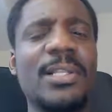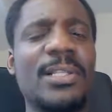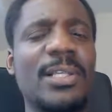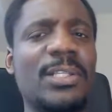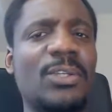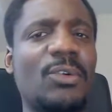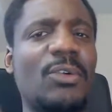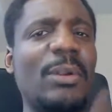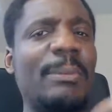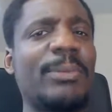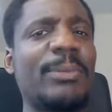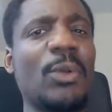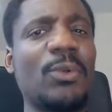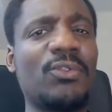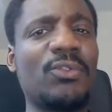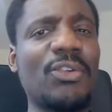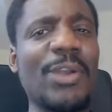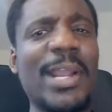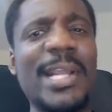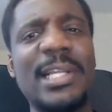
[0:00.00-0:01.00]
This crypto
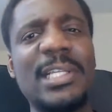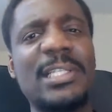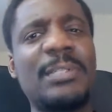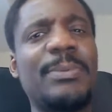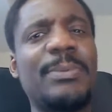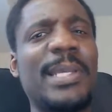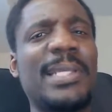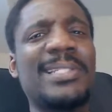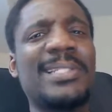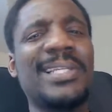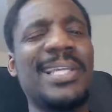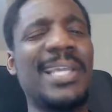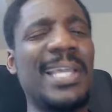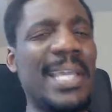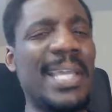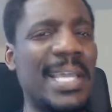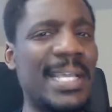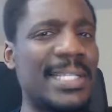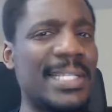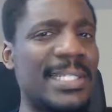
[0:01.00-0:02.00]
trading space
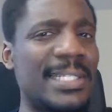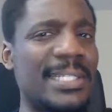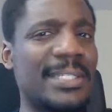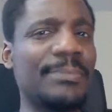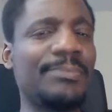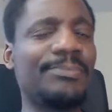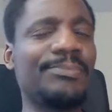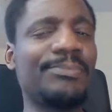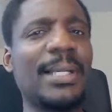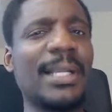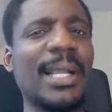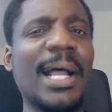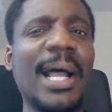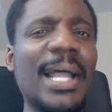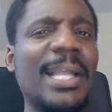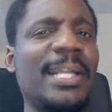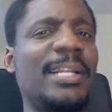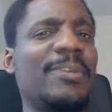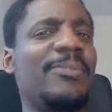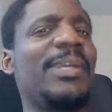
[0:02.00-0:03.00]
is
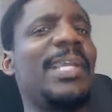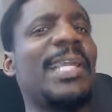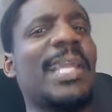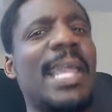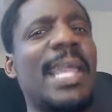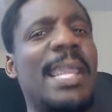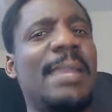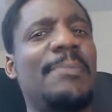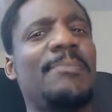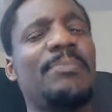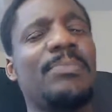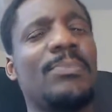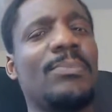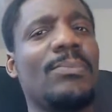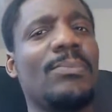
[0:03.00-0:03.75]
kind of a game.